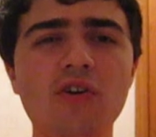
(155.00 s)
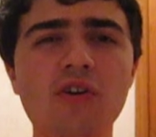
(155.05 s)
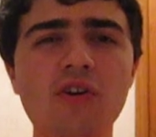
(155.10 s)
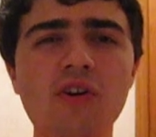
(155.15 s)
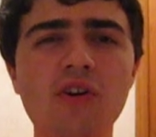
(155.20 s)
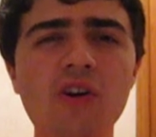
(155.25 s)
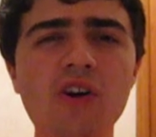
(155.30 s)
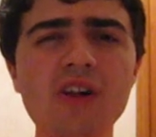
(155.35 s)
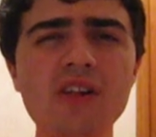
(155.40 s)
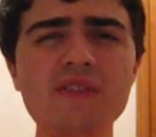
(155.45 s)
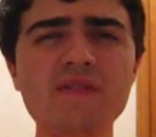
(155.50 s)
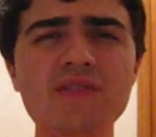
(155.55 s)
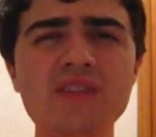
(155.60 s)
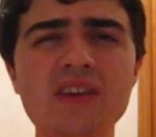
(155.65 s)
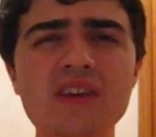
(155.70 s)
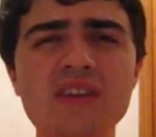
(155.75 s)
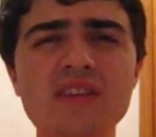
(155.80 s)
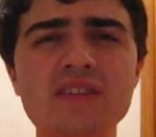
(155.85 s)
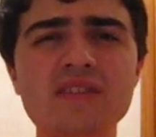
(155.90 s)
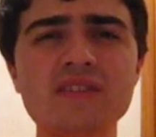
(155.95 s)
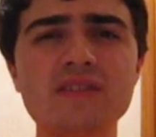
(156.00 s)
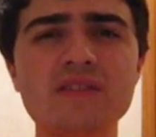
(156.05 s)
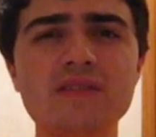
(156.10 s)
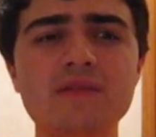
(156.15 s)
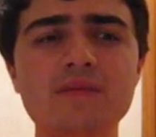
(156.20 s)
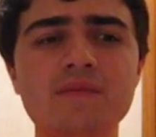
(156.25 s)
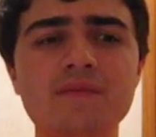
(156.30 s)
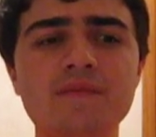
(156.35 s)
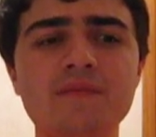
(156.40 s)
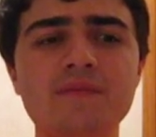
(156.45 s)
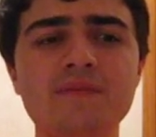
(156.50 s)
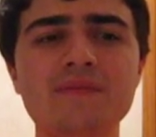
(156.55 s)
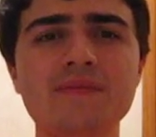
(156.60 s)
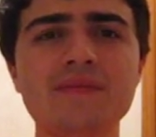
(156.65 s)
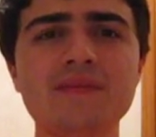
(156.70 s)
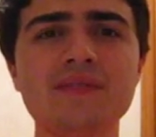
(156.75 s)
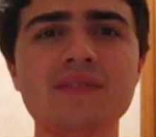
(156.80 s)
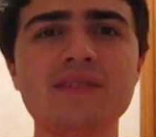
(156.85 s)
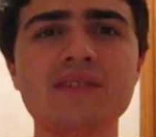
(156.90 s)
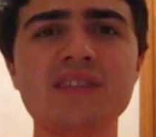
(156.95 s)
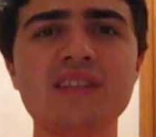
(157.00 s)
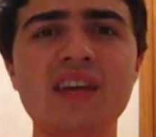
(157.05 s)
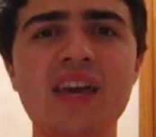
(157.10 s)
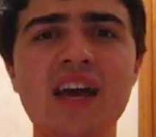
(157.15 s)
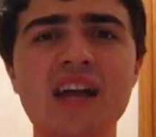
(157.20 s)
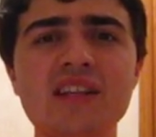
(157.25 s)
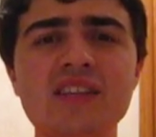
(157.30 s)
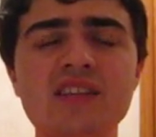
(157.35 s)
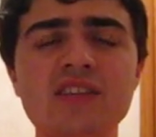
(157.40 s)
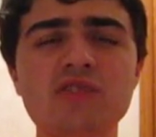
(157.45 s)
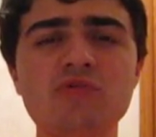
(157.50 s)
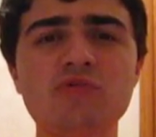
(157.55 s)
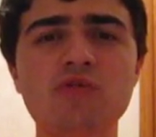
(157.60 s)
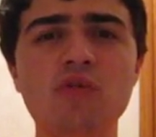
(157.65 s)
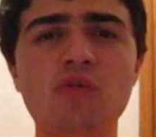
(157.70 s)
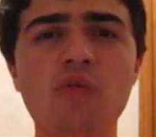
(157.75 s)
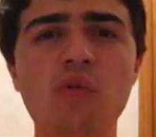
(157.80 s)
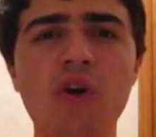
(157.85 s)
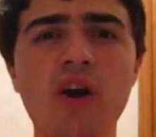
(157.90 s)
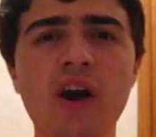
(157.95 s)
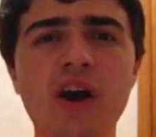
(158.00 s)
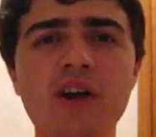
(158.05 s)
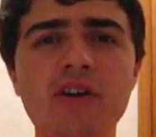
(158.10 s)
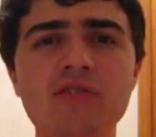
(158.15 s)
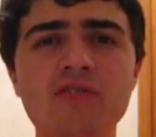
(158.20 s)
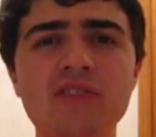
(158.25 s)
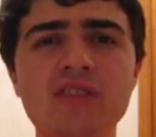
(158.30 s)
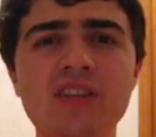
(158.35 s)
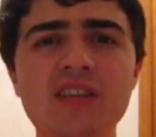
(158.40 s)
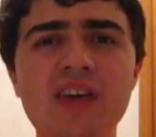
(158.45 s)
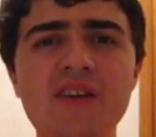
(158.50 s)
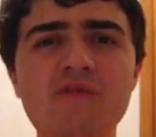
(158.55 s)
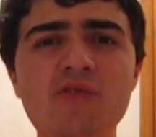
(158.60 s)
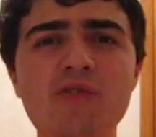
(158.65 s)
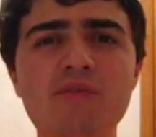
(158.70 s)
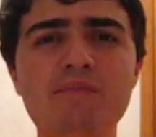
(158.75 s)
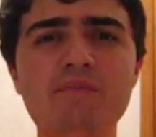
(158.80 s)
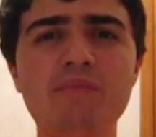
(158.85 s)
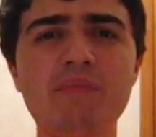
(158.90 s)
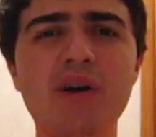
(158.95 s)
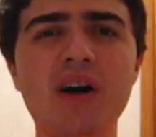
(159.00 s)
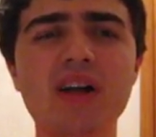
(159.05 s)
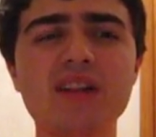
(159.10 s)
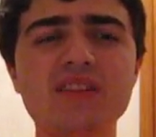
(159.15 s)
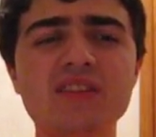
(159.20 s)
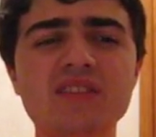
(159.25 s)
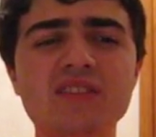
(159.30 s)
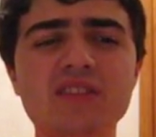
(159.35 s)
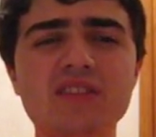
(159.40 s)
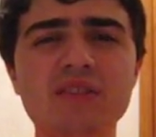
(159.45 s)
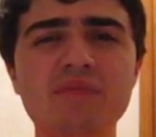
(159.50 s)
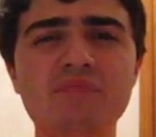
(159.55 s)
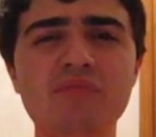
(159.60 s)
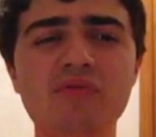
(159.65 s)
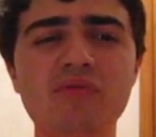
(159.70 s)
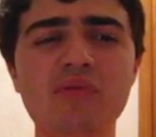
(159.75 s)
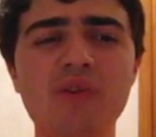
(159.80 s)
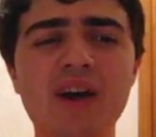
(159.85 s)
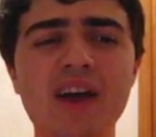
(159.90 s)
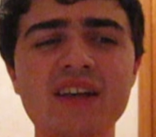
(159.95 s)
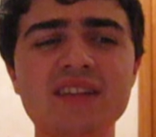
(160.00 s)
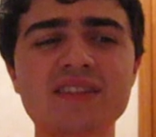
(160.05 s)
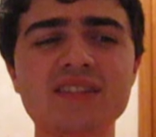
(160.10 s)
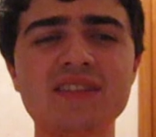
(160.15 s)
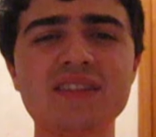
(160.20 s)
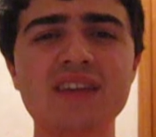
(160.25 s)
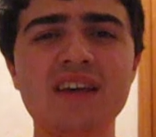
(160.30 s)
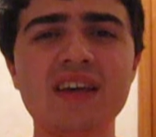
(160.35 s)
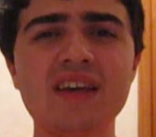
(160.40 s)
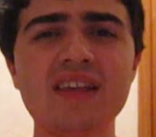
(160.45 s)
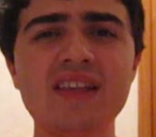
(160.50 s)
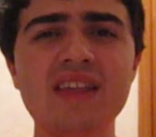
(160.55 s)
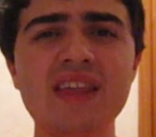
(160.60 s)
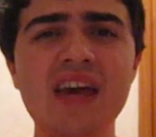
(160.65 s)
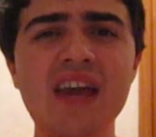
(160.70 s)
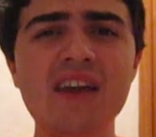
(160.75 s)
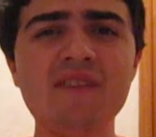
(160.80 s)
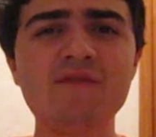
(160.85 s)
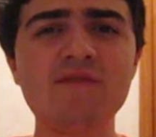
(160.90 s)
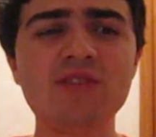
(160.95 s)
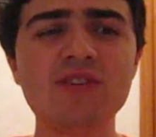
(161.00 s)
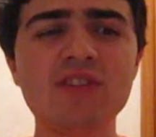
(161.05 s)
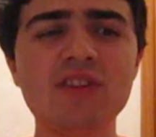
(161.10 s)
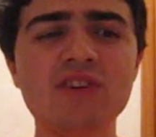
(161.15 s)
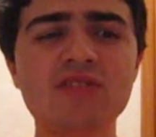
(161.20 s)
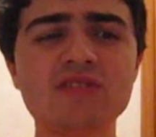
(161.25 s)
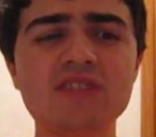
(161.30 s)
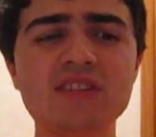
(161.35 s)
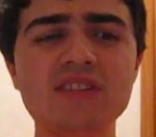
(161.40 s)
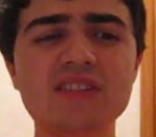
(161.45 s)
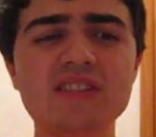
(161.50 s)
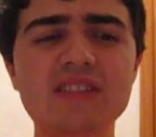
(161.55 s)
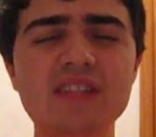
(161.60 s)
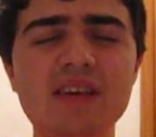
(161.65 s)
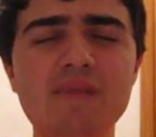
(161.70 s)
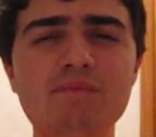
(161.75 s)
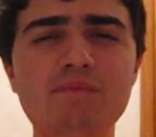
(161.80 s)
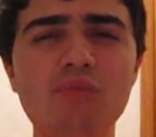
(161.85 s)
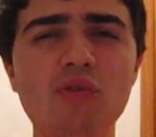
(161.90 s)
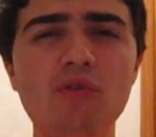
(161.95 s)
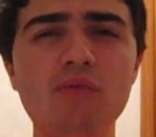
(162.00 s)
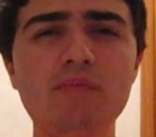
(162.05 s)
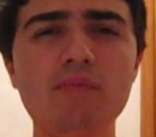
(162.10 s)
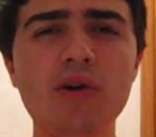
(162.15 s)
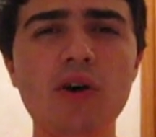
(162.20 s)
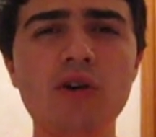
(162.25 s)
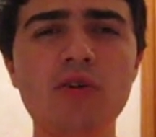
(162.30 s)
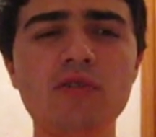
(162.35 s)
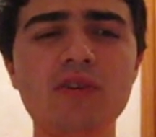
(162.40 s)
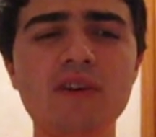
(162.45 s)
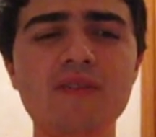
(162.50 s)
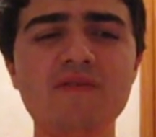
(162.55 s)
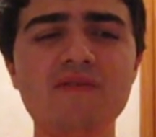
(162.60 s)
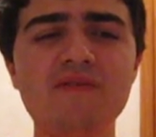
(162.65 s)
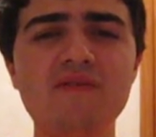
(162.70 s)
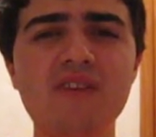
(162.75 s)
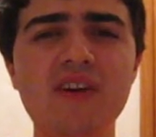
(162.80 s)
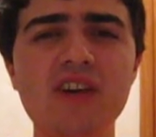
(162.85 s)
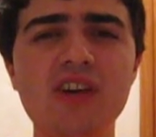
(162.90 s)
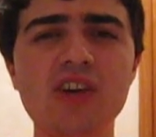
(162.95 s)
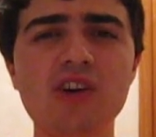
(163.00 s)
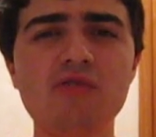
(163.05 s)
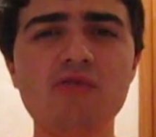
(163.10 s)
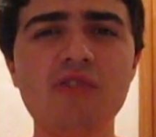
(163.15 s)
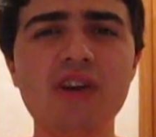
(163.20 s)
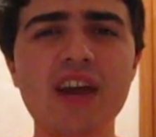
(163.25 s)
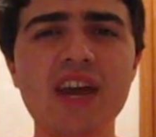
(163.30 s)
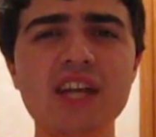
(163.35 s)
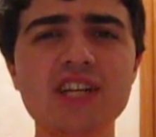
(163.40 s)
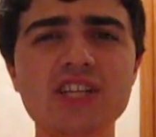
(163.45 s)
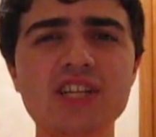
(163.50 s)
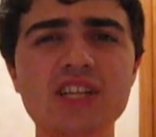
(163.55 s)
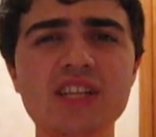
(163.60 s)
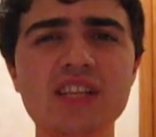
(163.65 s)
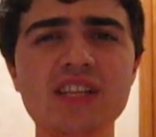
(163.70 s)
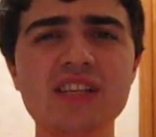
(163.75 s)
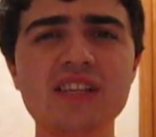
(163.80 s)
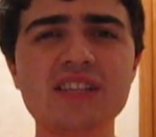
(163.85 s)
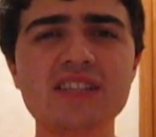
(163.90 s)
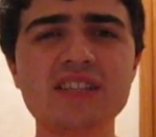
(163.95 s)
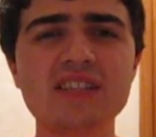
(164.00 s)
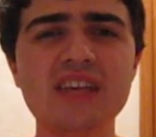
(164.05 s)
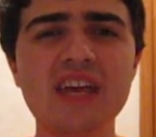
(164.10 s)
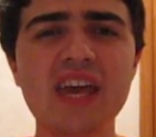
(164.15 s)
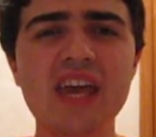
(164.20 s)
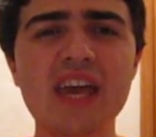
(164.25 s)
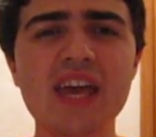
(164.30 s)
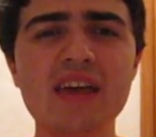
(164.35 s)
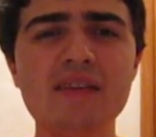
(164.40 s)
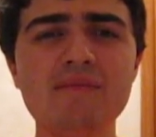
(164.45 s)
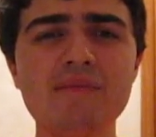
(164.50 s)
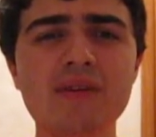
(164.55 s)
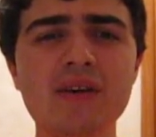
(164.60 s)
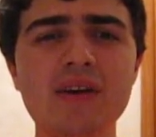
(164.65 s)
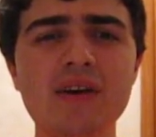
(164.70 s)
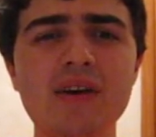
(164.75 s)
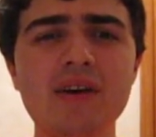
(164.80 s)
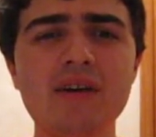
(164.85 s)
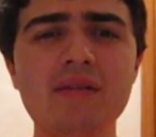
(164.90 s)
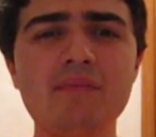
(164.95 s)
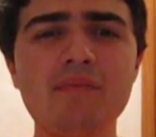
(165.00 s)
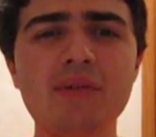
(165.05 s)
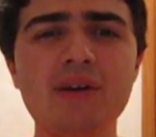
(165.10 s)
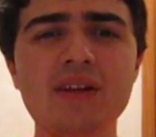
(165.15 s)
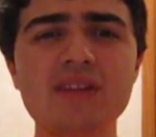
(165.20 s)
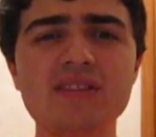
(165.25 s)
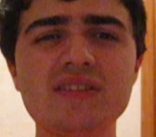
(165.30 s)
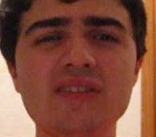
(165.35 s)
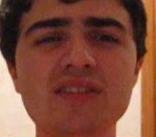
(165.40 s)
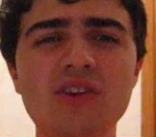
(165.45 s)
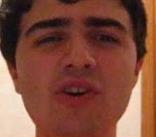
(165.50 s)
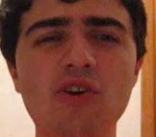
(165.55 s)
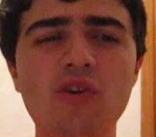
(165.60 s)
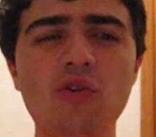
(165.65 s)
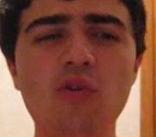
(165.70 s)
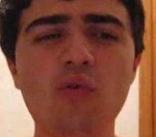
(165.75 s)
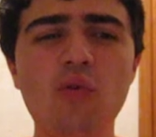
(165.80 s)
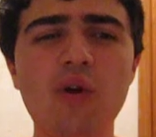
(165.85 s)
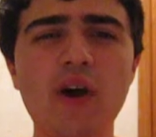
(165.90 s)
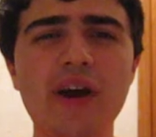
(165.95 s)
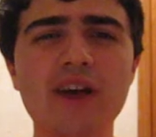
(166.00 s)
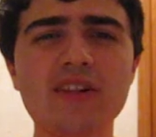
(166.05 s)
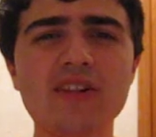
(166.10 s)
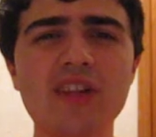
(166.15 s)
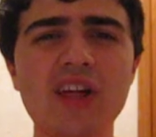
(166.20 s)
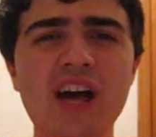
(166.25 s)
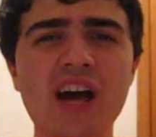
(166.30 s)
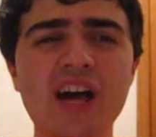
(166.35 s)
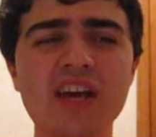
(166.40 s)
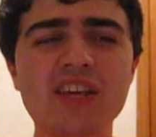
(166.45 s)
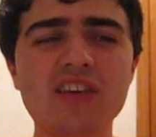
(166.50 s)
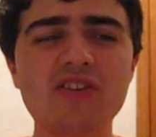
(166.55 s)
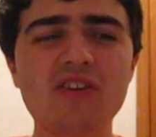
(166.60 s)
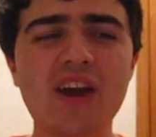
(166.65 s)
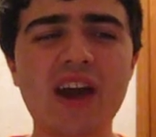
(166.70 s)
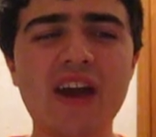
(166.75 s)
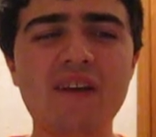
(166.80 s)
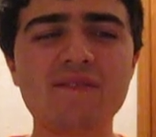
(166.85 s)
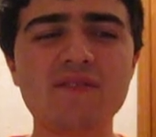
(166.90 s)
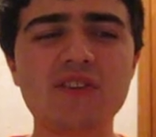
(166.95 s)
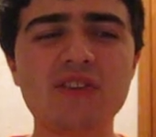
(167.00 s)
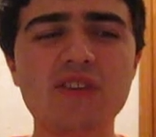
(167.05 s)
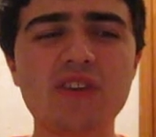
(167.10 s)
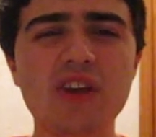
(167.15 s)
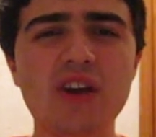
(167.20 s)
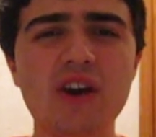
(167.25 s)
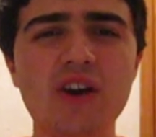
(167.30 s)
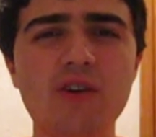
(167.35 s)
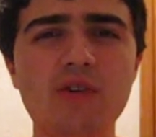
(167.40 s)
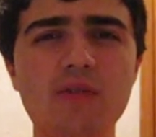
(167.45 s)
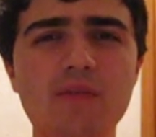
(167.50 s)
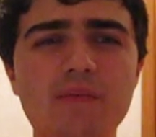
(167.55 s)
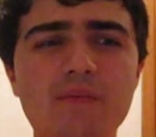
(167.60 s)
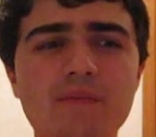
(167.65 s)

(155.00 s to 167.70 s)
All of these tactics require different buttons to press. Thankfully there's a simple mode configuration in this game, but still quite a lot you have to know.